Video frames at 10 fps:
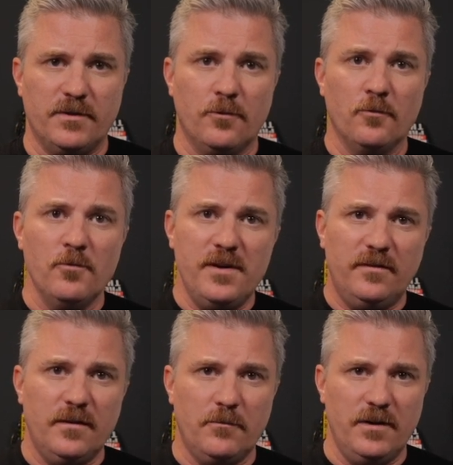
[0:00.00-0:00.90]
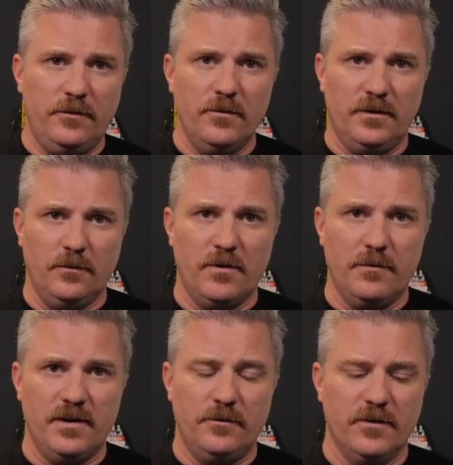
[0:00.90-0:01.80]
But the reason that we do it the way
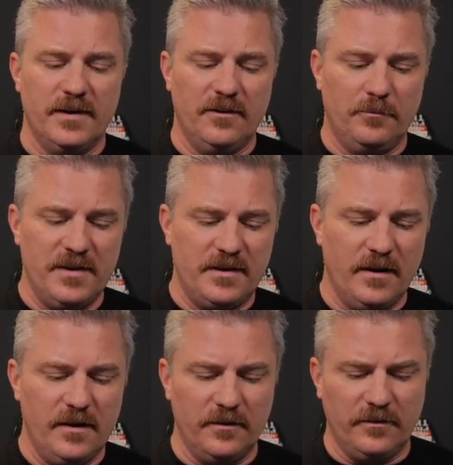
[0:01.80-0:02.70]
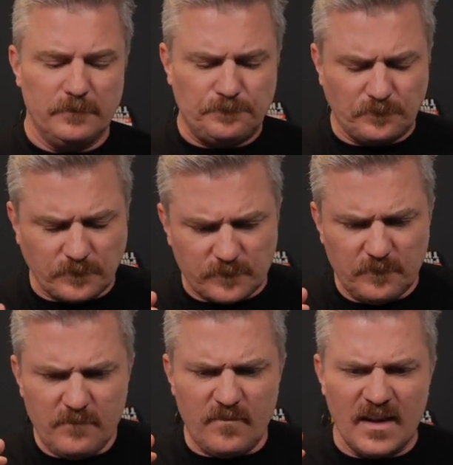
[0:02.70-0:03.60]
we do it is because
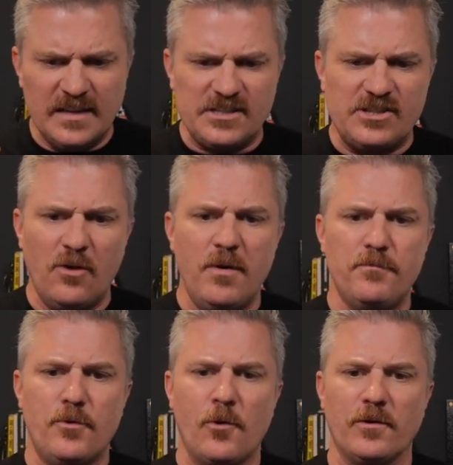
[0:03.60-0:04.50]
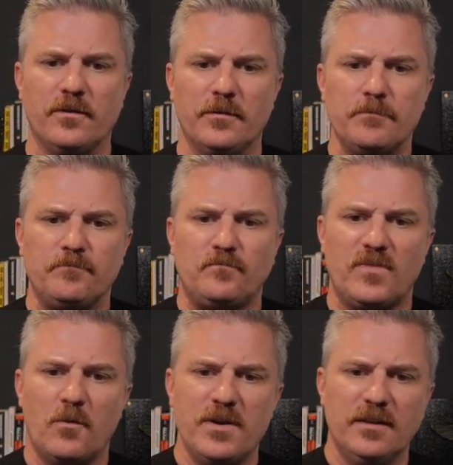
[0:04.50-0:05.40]
it's so important
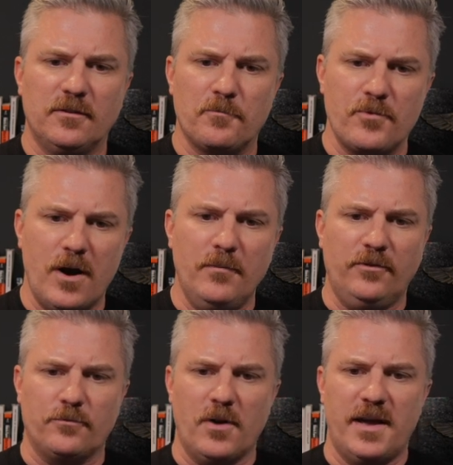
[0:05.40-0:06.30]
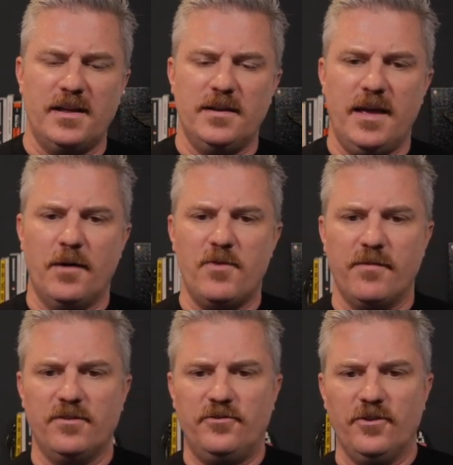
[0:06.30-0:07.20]
that we get the promise right and we
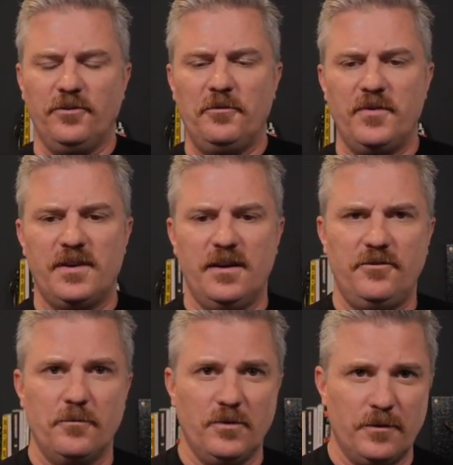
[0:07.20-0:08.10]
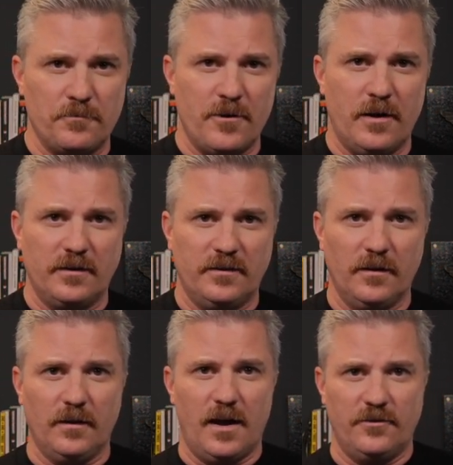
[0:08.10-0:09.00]
have the justification with the product
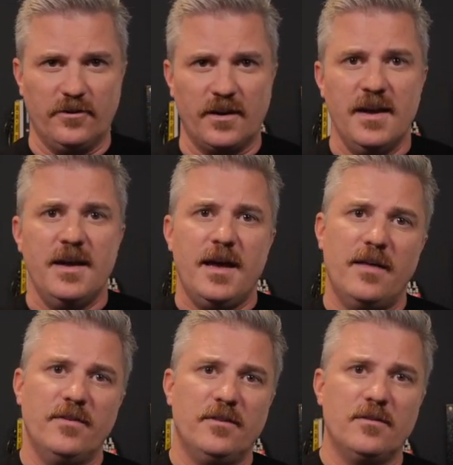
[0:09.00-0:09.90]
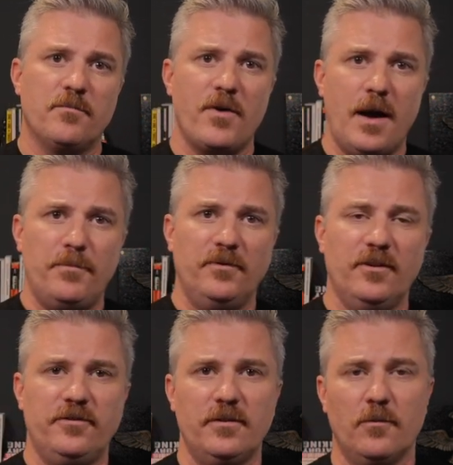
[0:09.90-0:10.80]
and the logic and that, the
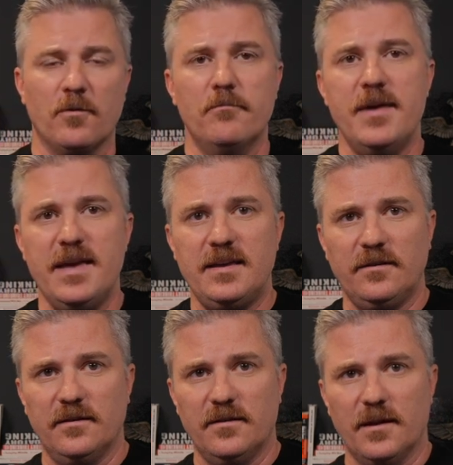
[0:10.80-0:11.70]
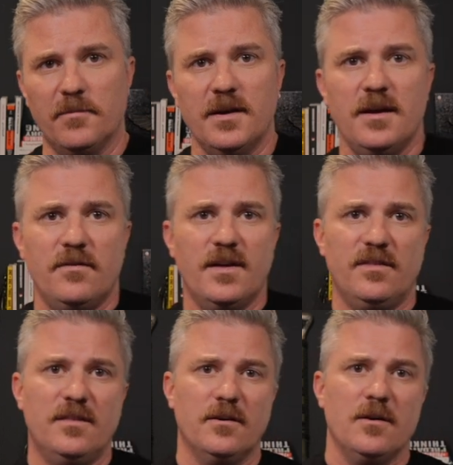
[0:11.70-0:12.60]
proposition that we're making to them
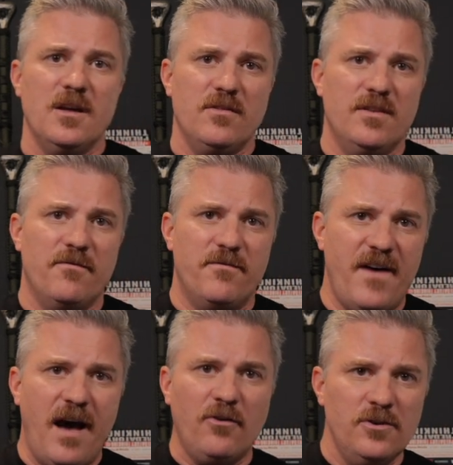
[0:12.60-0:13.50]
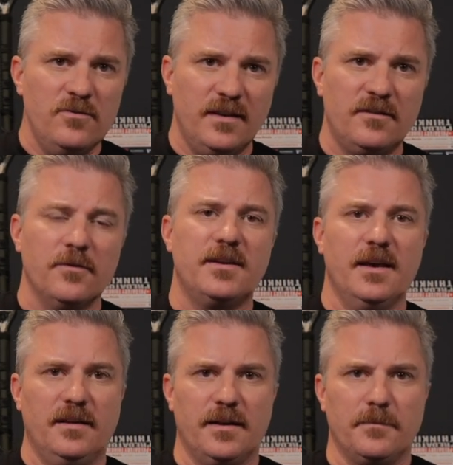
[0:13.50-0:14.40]
that the the value that they're
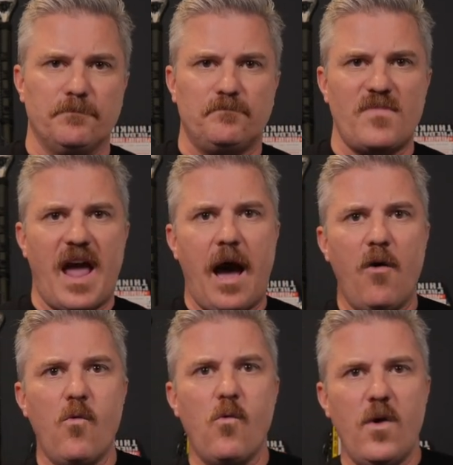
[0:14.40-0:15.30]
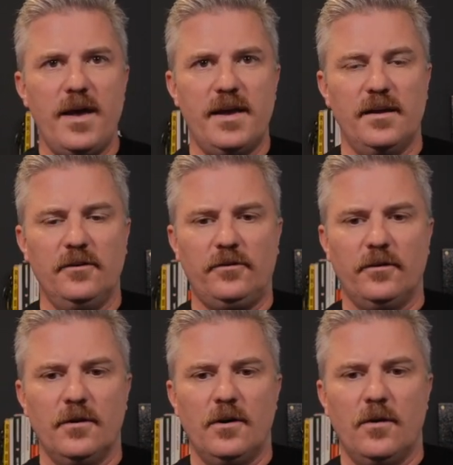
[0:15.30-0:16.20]
getting
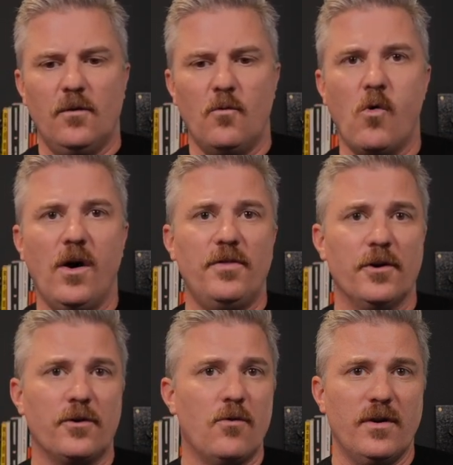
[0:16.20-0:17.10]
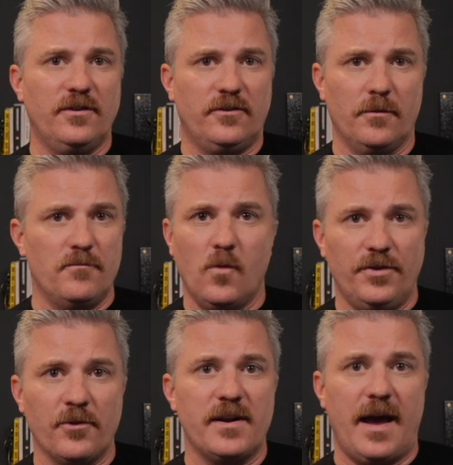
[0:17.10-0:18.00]
outweighs what they're going to
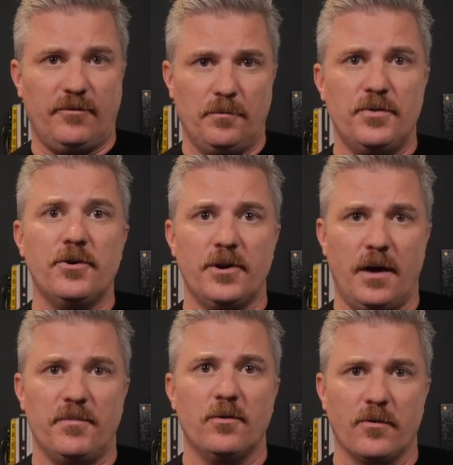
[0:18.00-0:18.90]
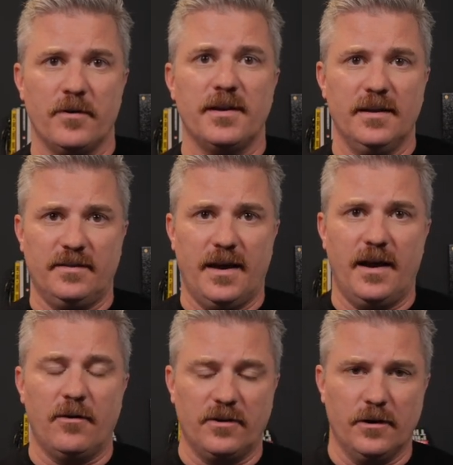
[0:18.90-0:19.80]
what they're going to have to put up in order to get
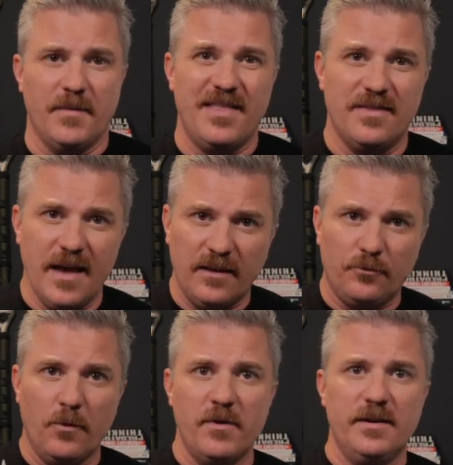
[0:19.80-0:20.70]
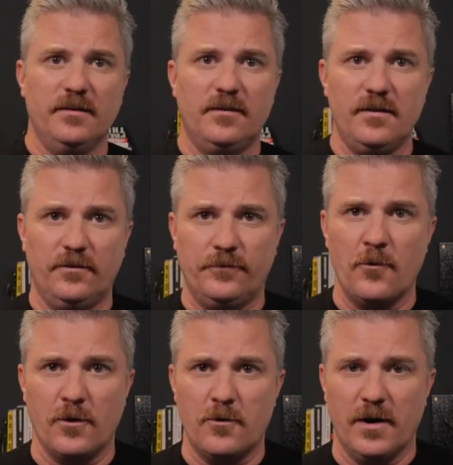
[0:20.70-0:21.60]
that outcome and that's where we get to these
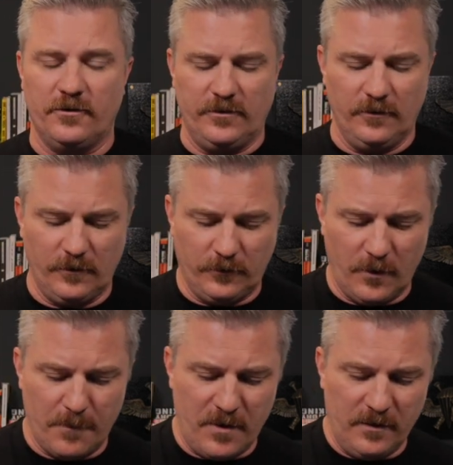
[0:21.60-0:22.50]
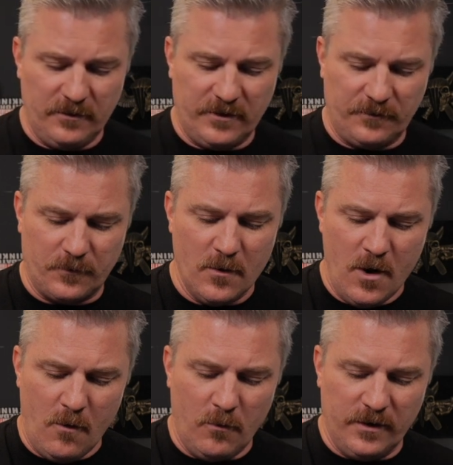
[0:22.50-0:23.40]
four questions and so i apologize for
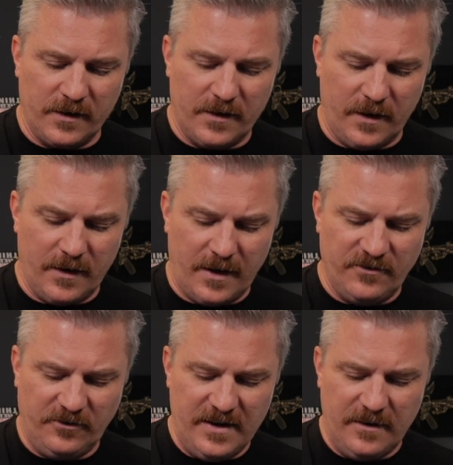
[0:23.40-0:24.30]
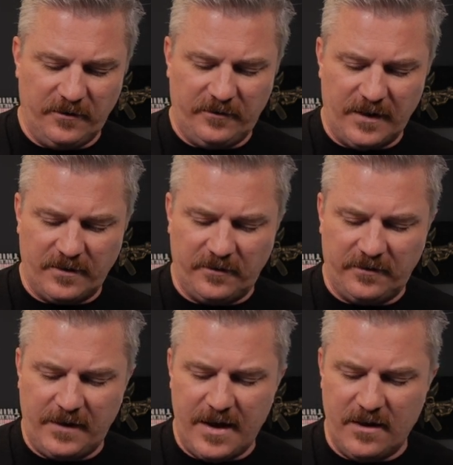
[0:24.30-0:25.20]
wanting to kind of i just need to set the
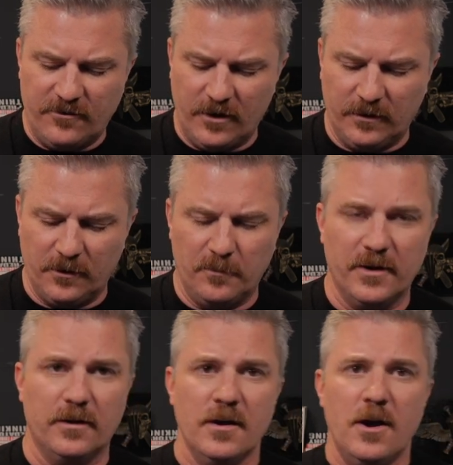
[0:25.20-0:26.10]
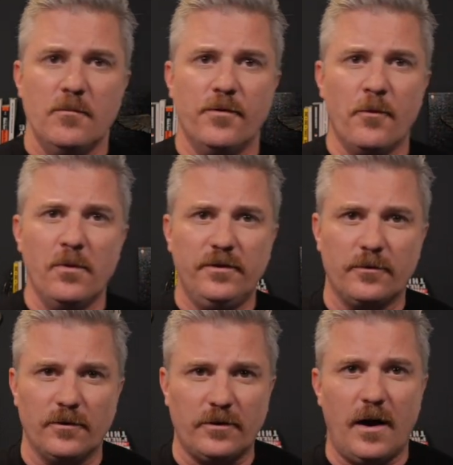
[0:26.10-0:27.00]
stage a little bit before we
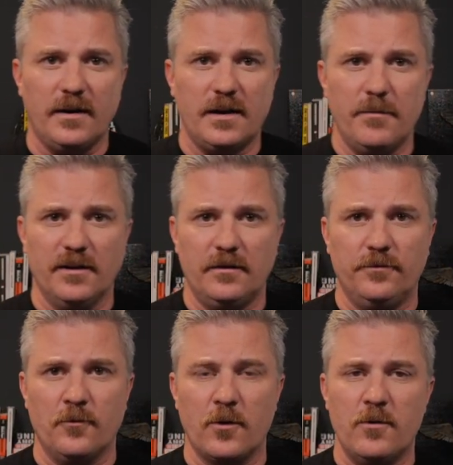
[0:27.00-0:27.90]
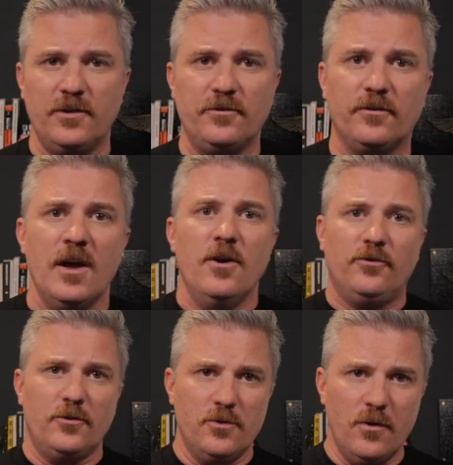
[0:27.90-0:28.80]
start talking about these four questions
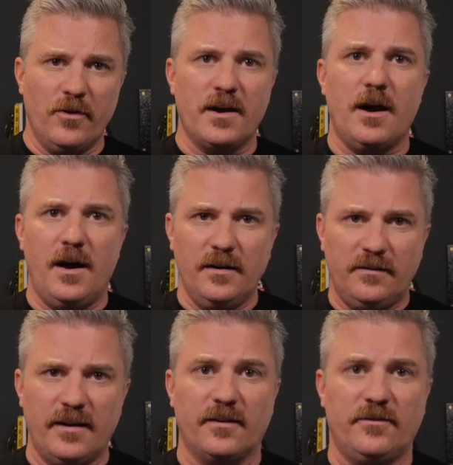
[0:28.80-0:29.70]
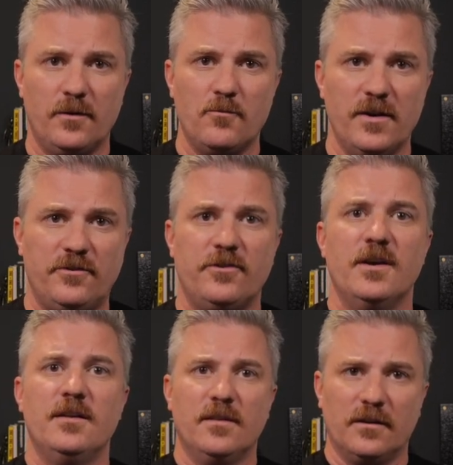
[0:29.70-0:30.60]
so you know the context in which
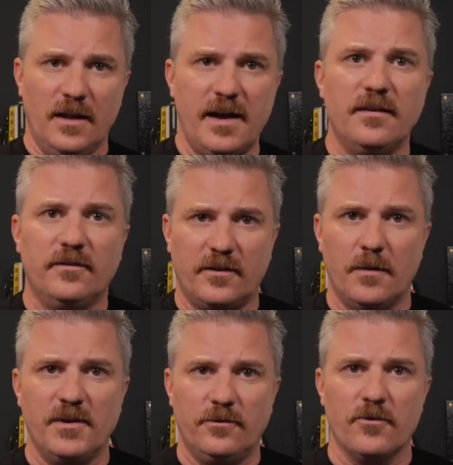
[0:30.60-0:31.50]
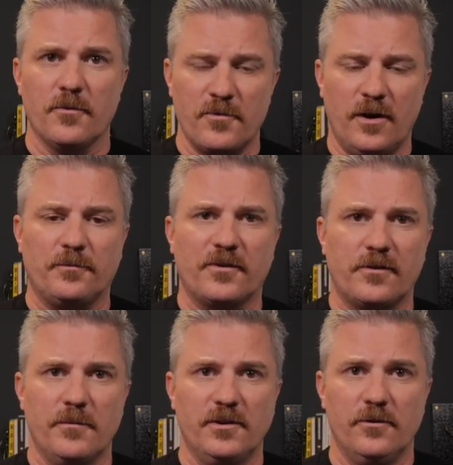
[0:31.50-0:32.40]
the client is coming to you, the prospect's
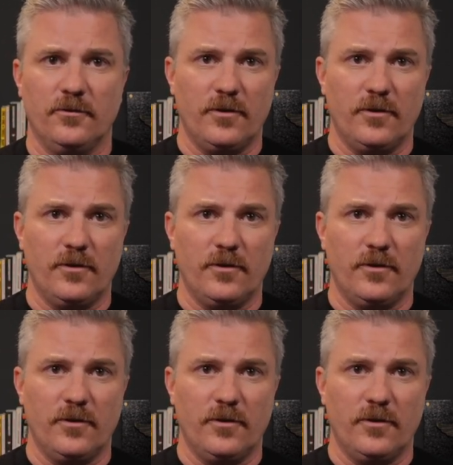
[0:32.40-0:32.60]
coming to you.